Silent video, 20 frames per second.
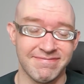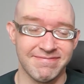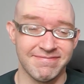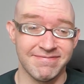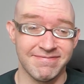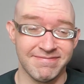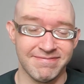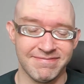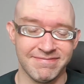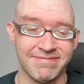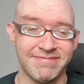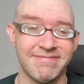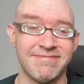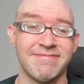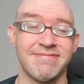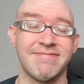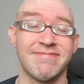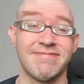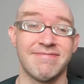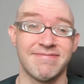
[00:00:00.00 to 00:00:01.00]

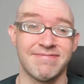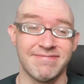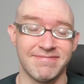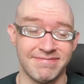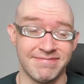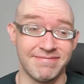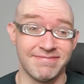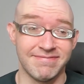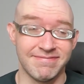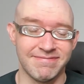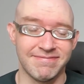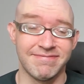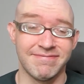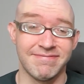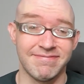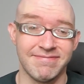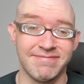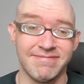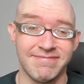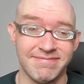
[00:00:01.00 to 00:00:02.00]

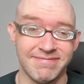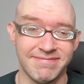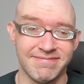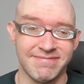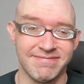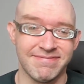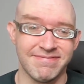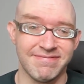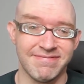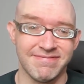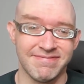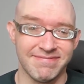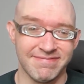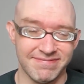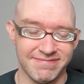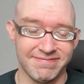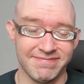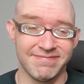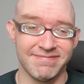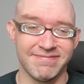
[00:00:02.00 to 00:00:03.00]

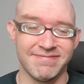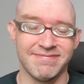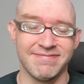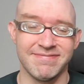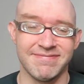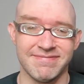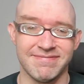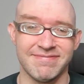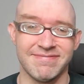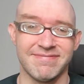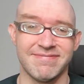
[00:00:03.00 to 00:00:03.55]
The person shown says nothing.